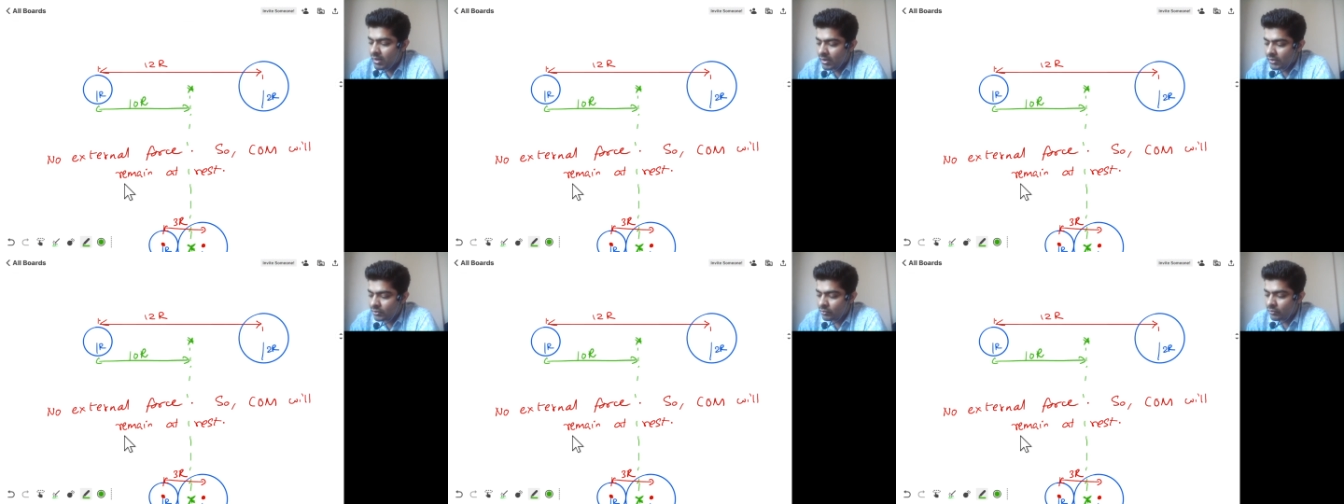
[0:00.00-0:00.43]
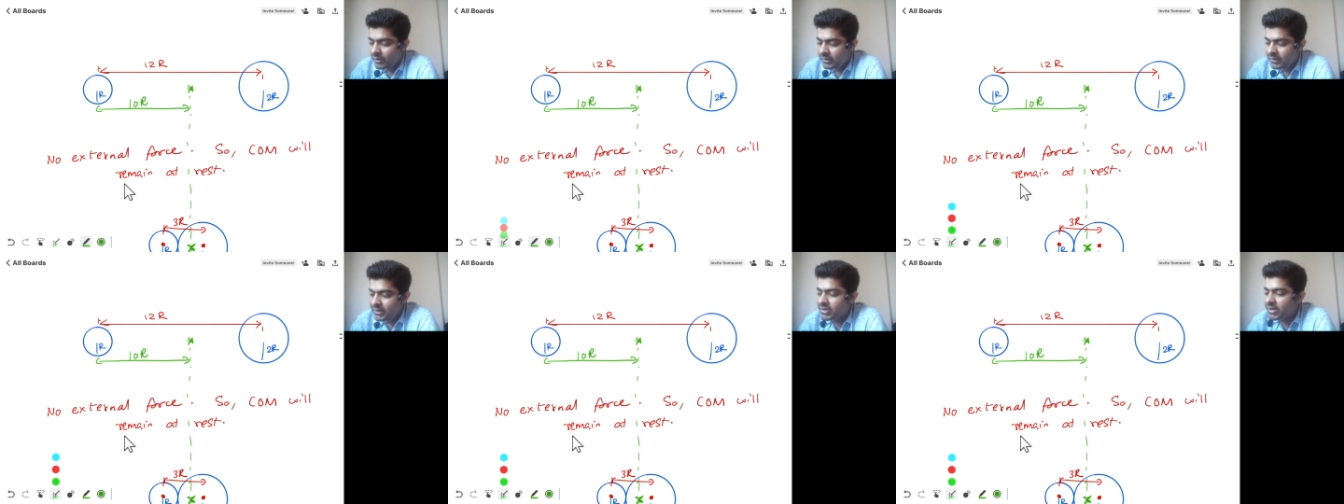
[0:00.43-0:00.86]
So
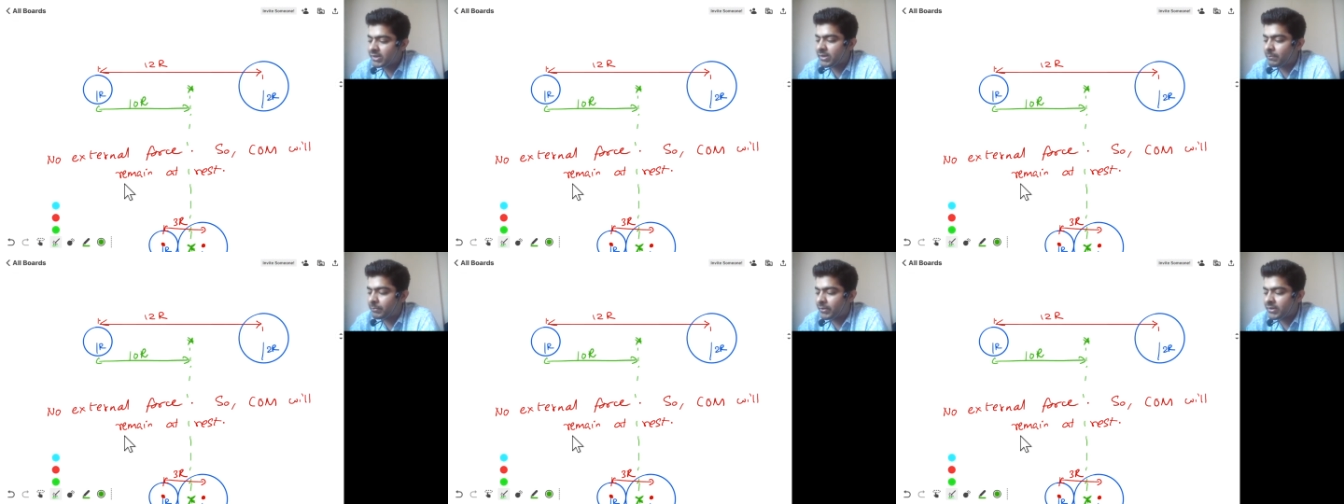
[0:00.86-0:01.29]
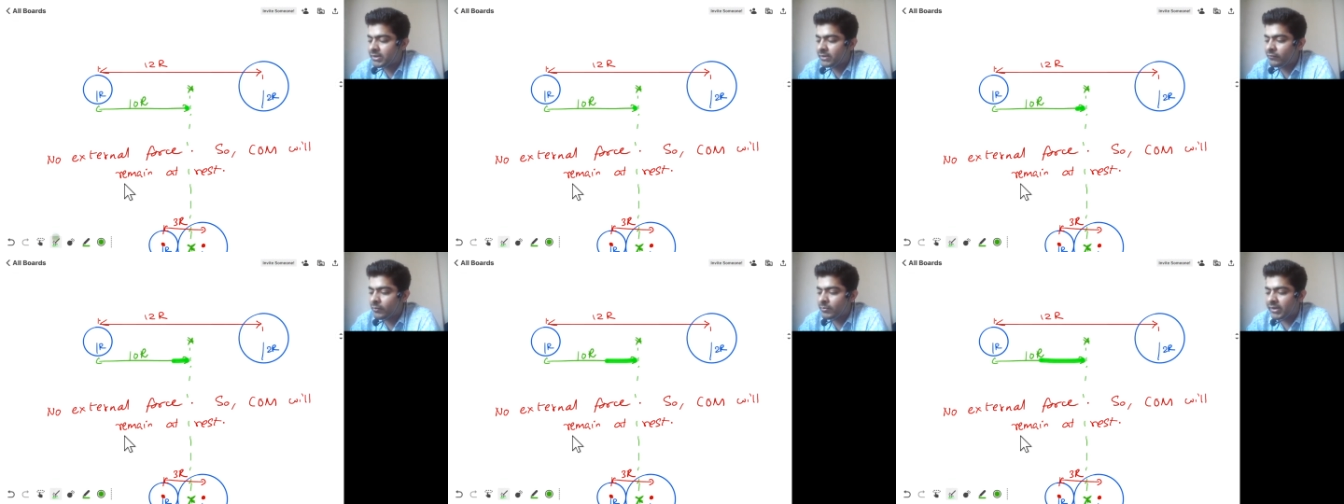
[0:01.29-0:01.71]
initial separation
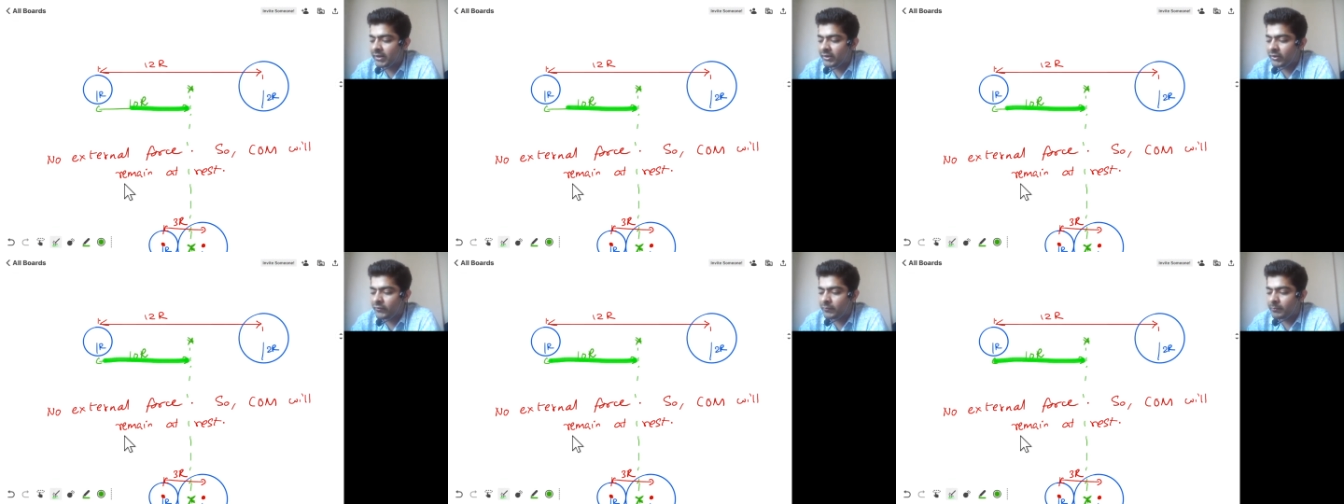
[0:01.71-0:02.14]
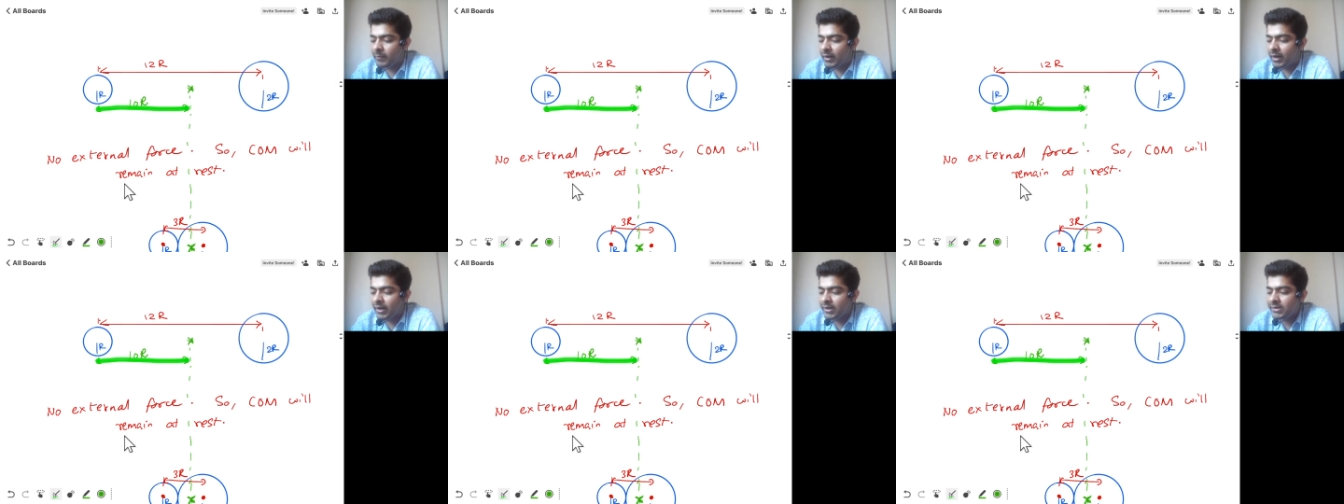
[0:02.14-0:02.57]
from center of
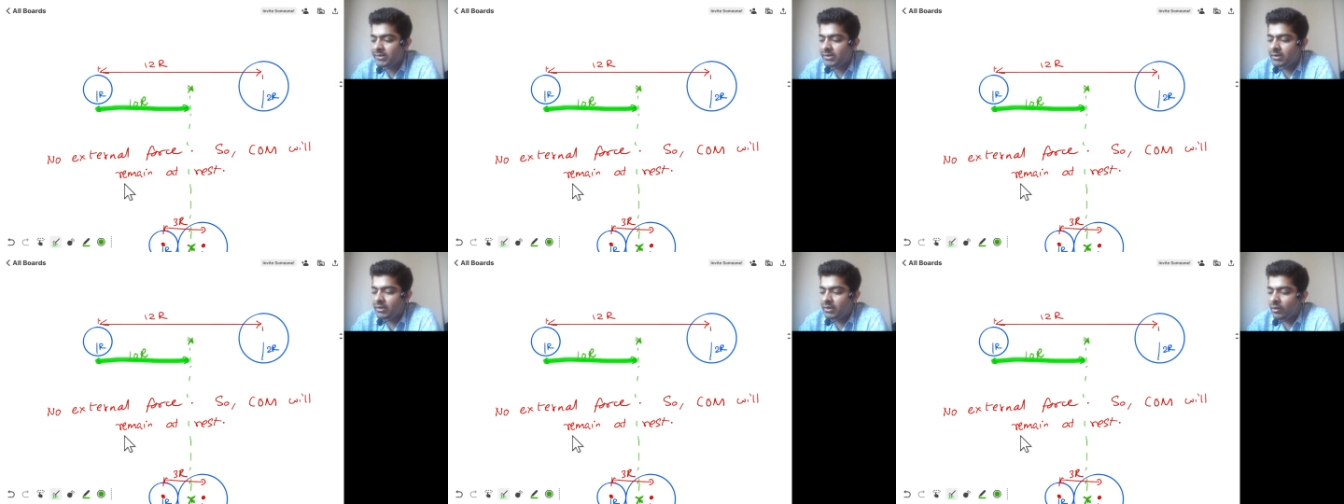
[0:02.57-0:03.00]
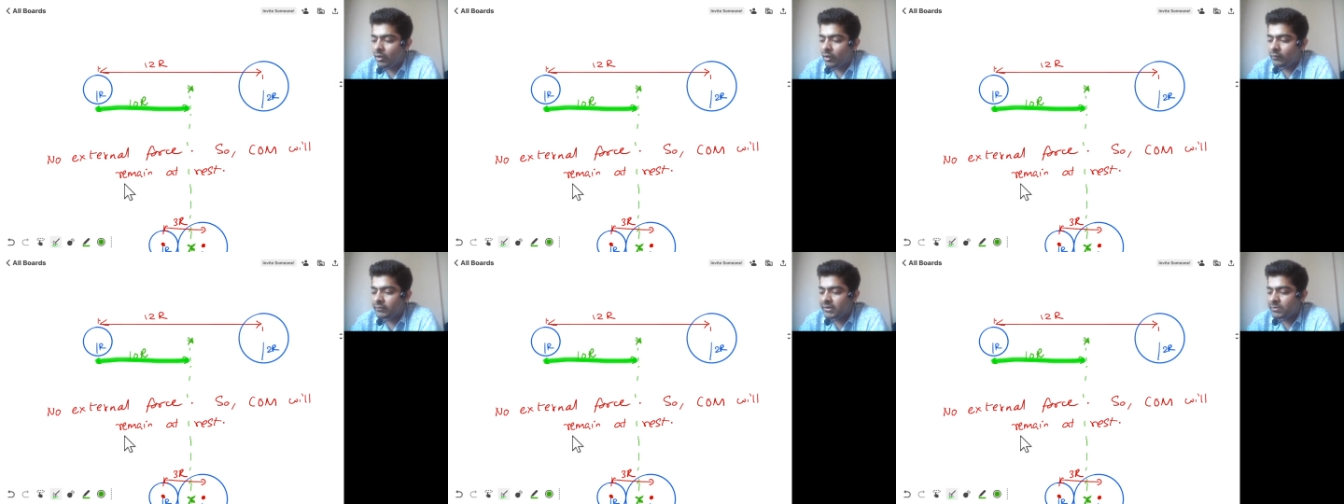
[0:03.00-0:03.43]
mass
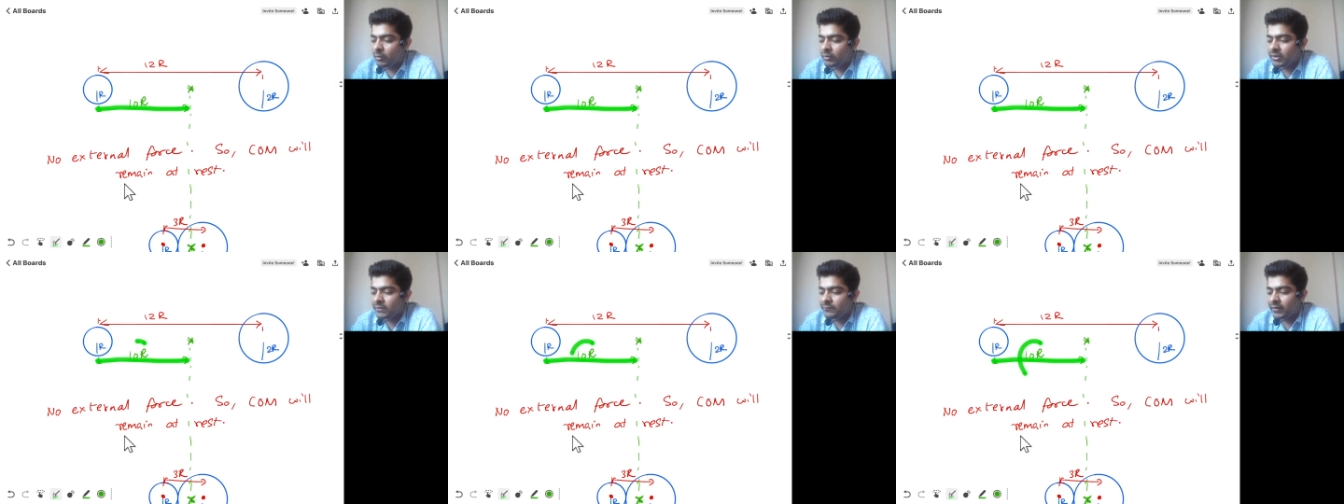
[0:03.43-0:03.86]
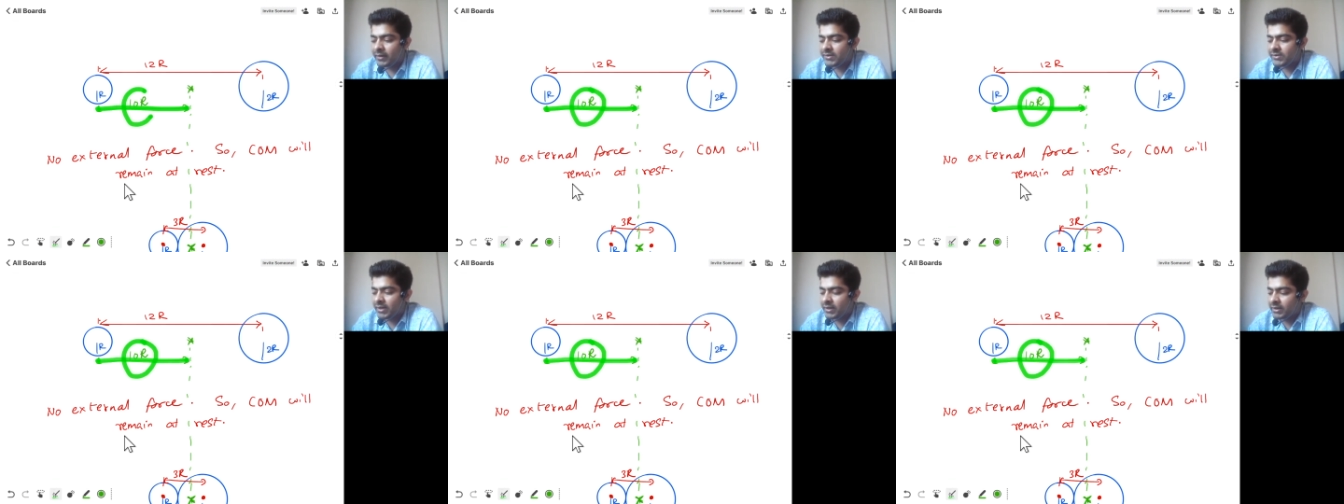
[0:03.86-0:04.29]
of the smaller sphere
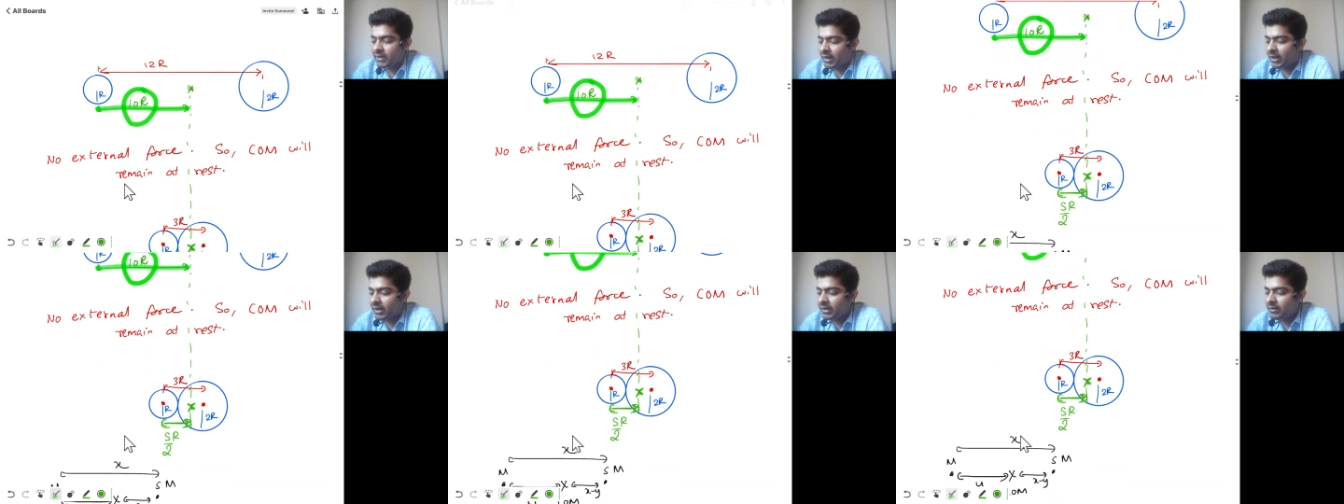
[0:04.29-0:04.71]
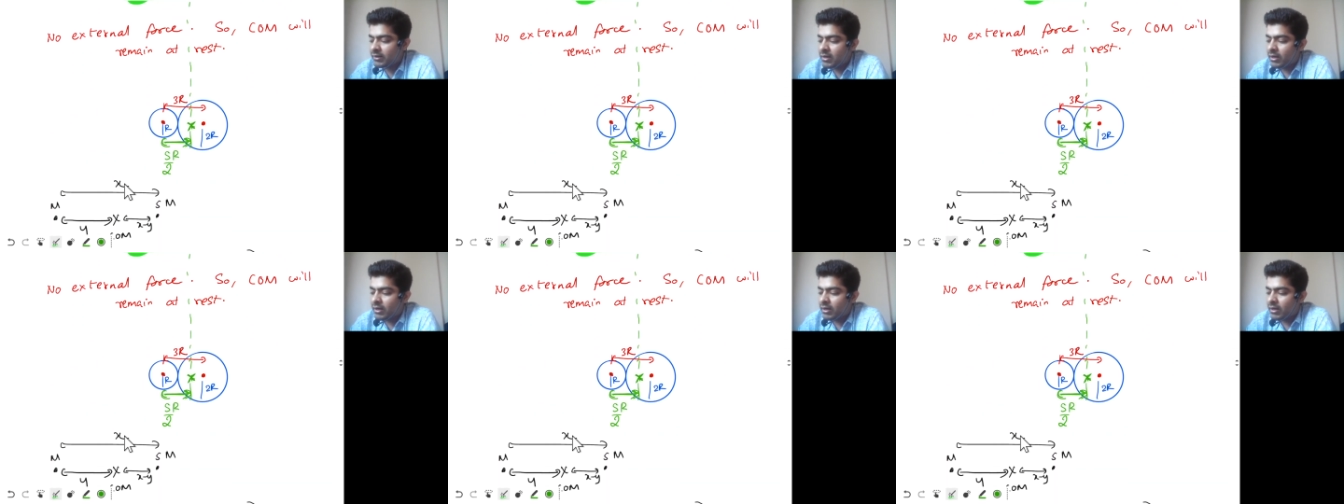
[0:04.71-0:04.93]
is 10r,